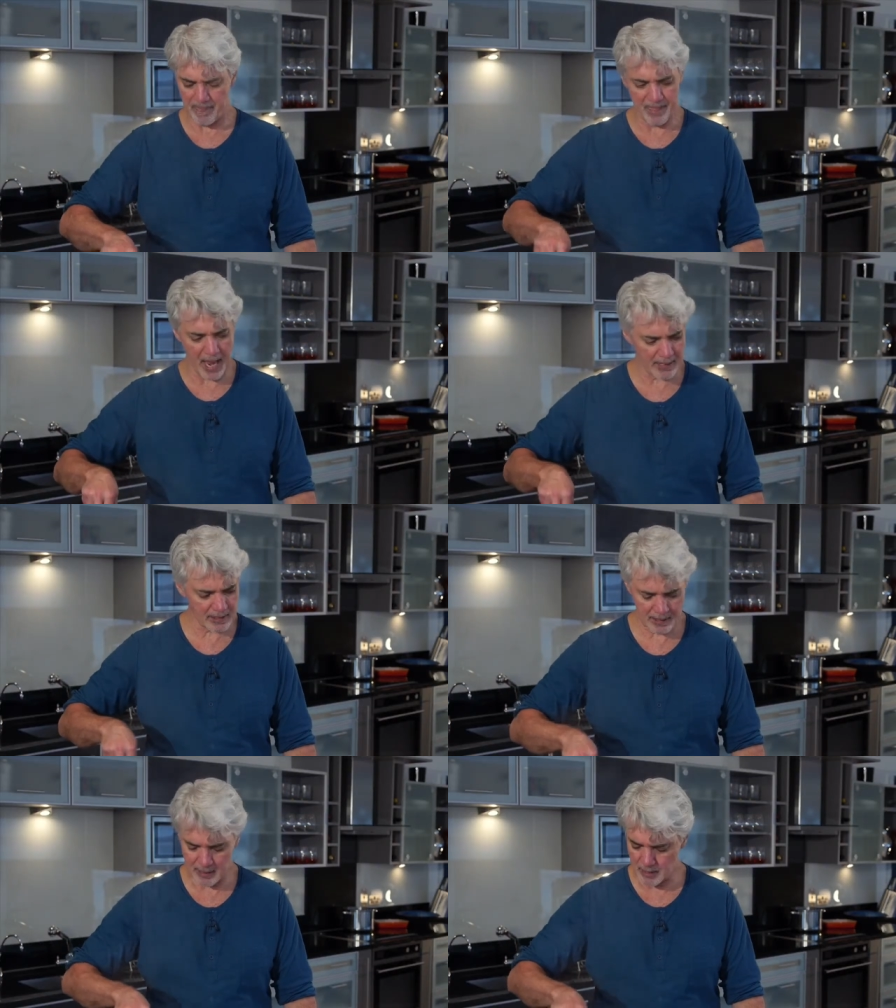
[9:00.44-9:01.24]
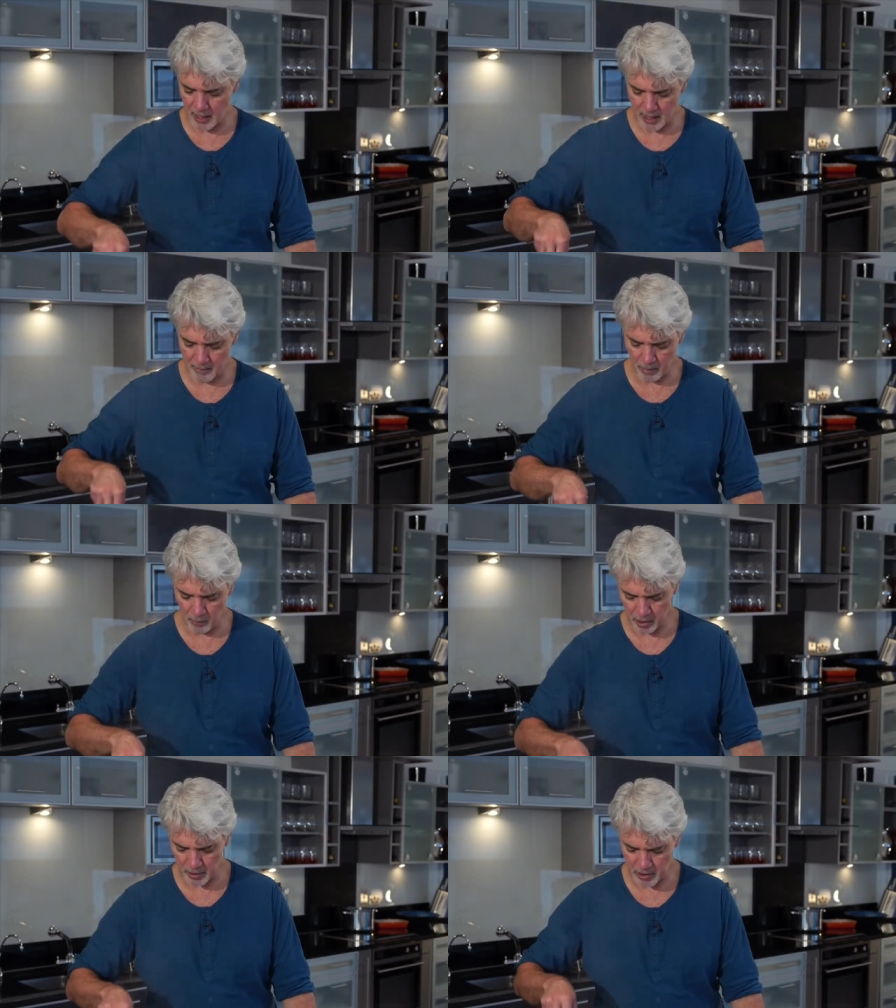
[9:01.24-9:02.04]
That's the time that
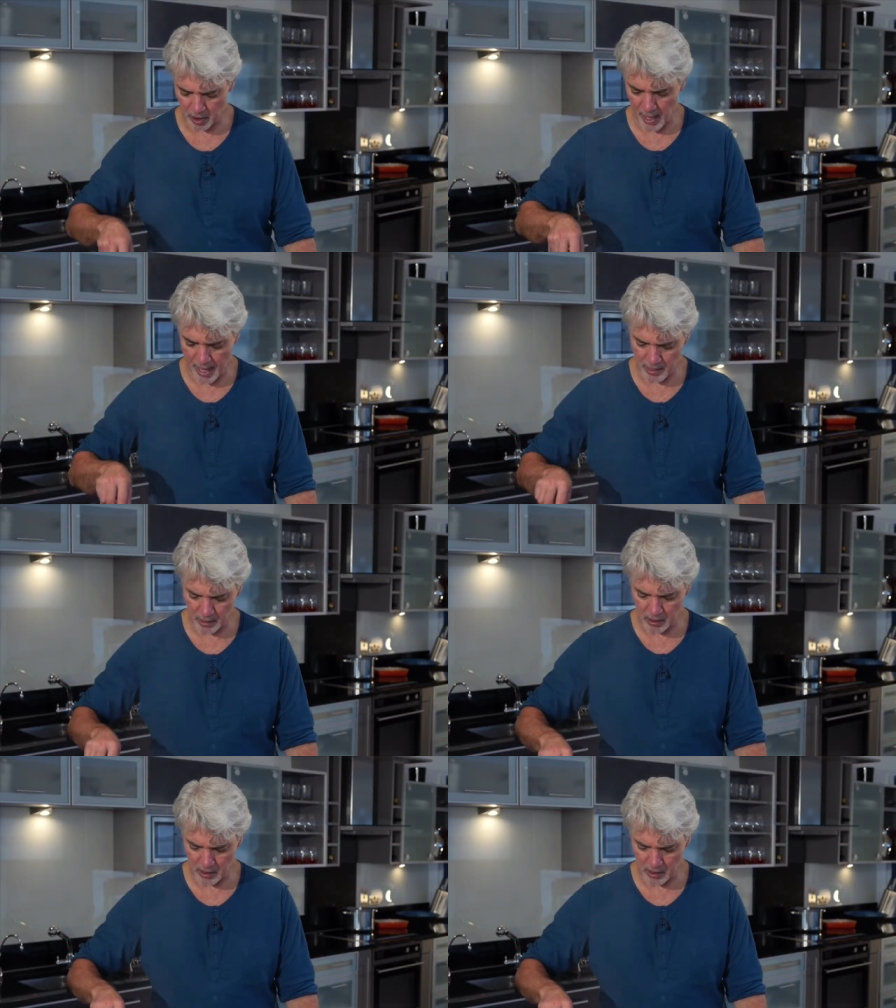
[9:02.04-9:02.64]
we're going to start adding